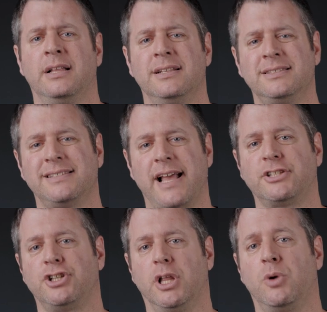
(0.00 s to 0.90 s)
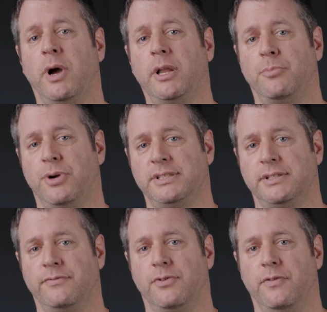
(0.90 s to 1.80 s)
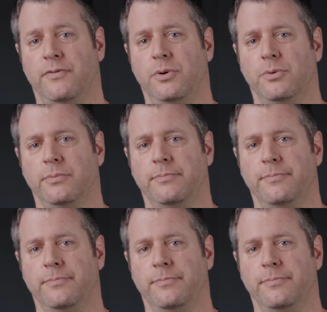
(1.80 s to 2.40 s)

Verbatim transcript: This is actually quite impressive for a phone.